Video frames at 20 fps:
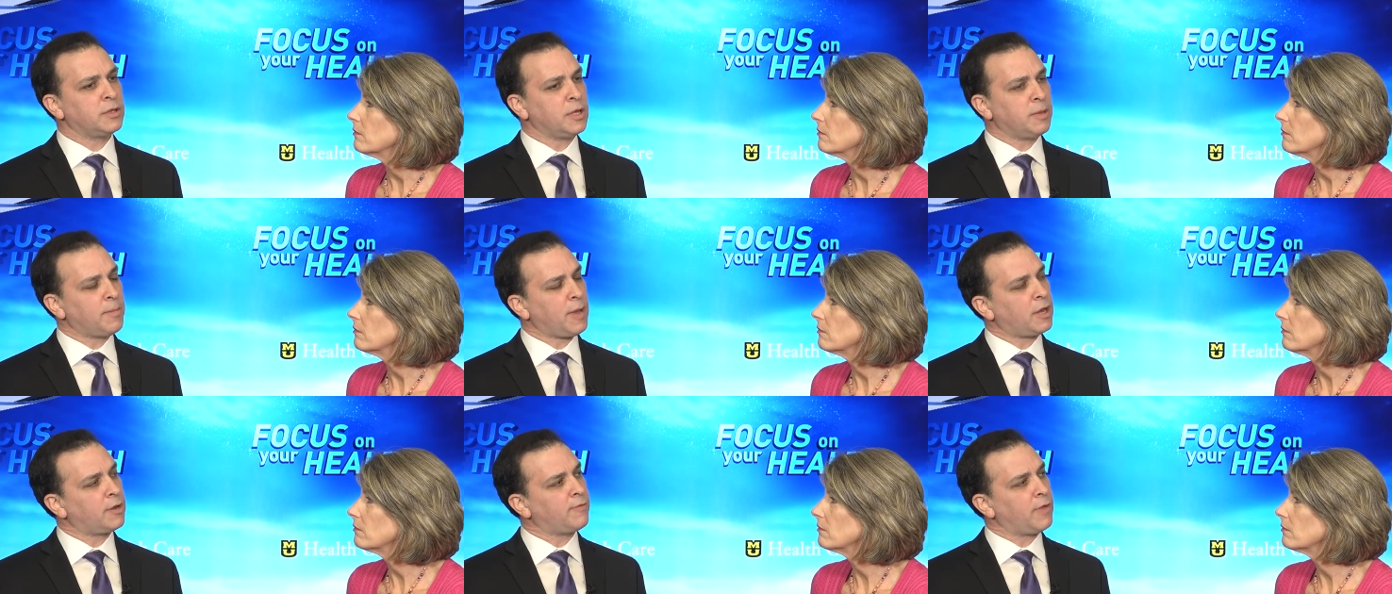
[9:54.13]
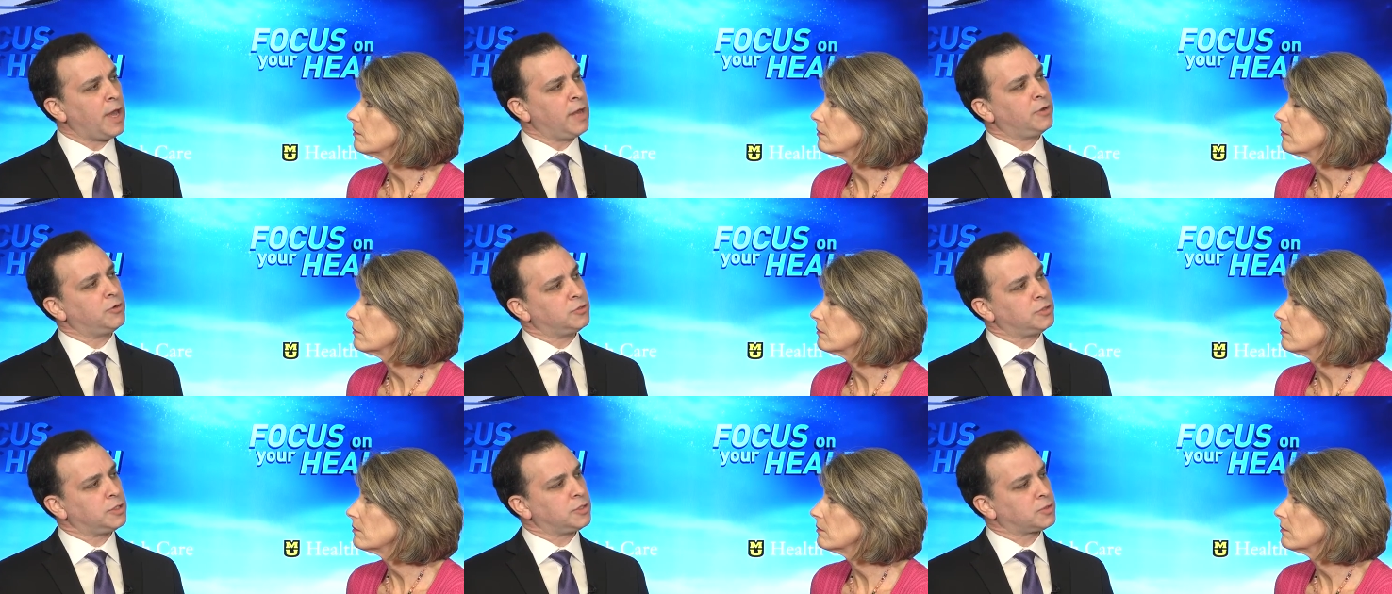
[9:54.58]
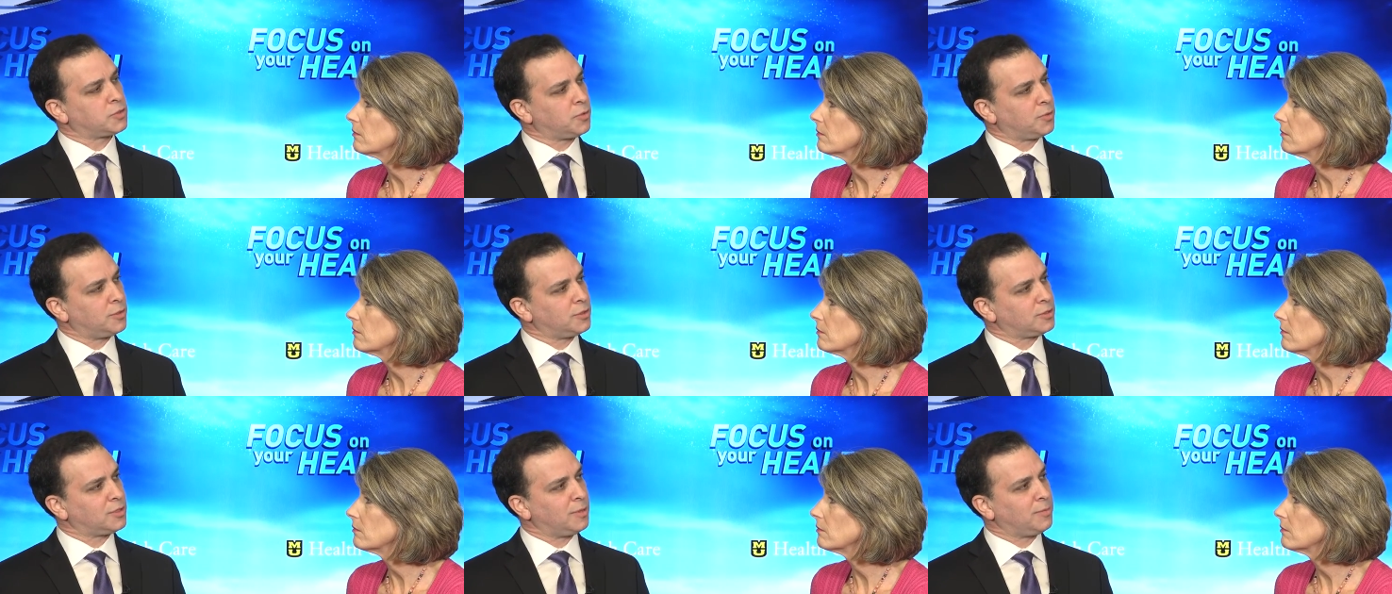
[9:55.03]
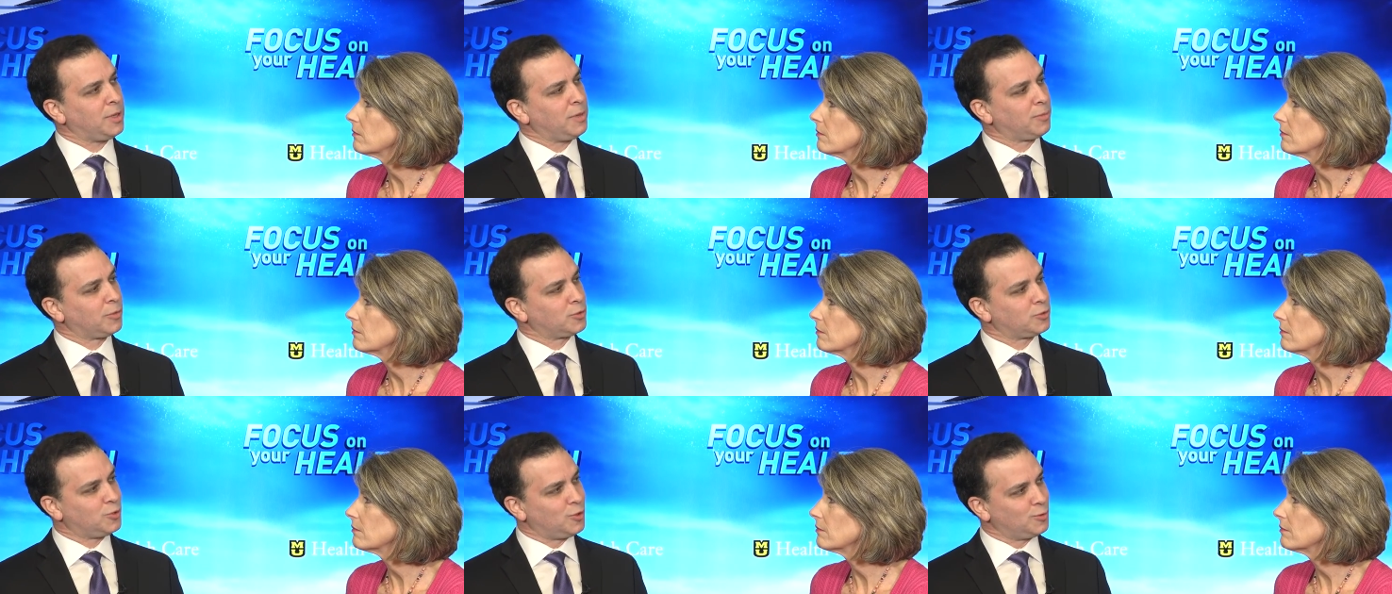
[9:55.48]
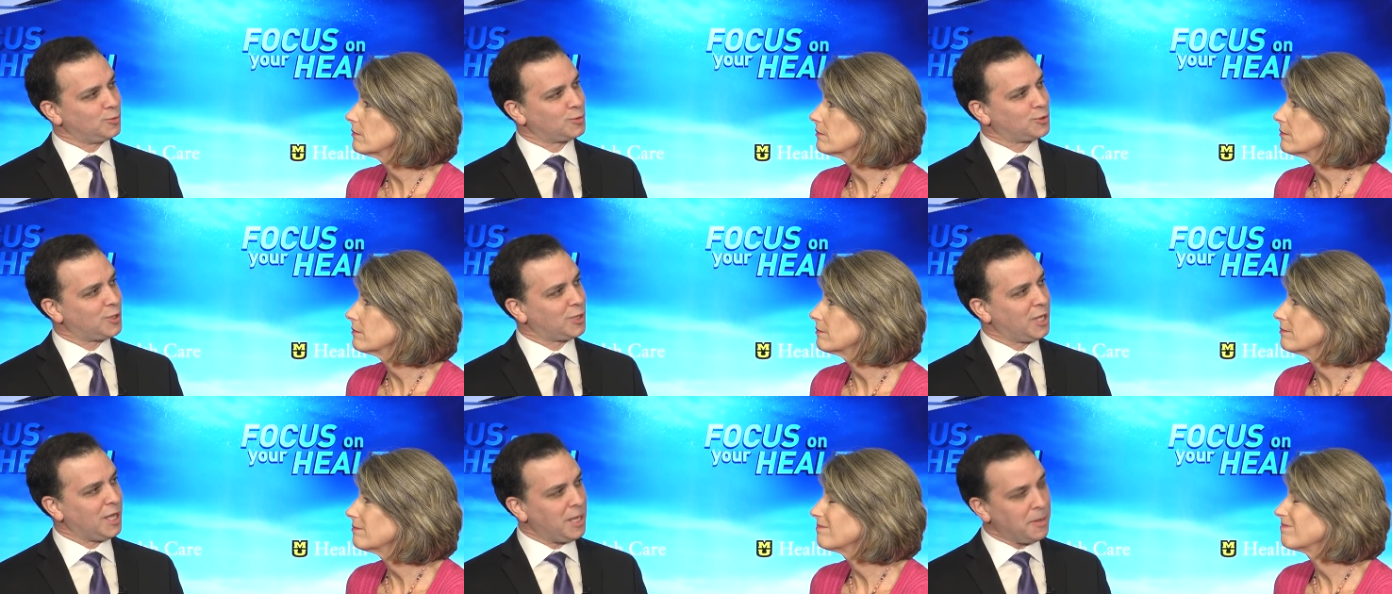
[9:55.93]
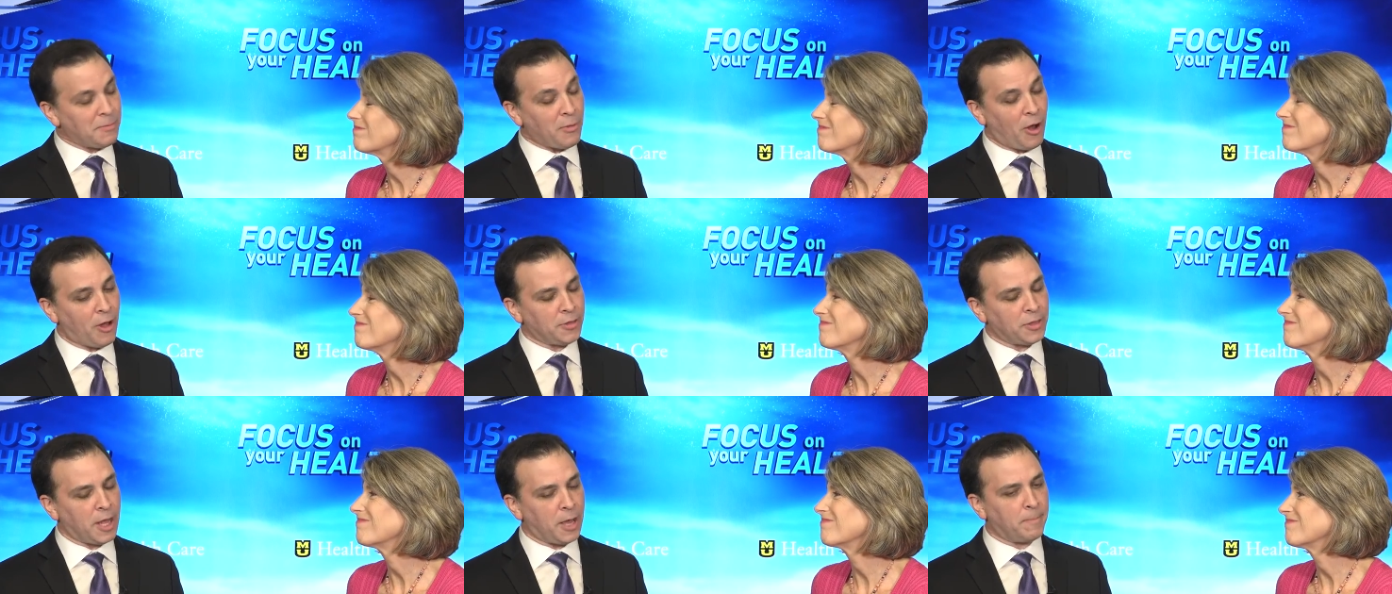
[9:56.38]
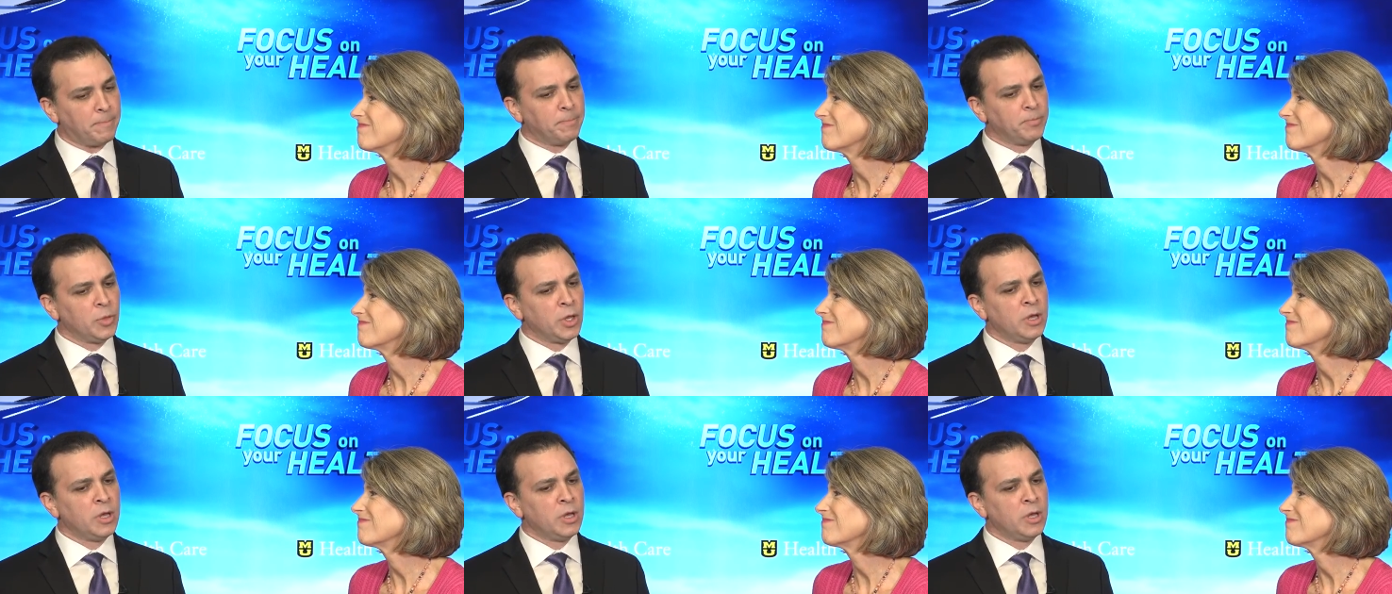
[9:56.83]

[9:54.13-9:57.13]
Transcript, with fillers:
Speaker 1: the amount of energy storage that people choose to keep on them.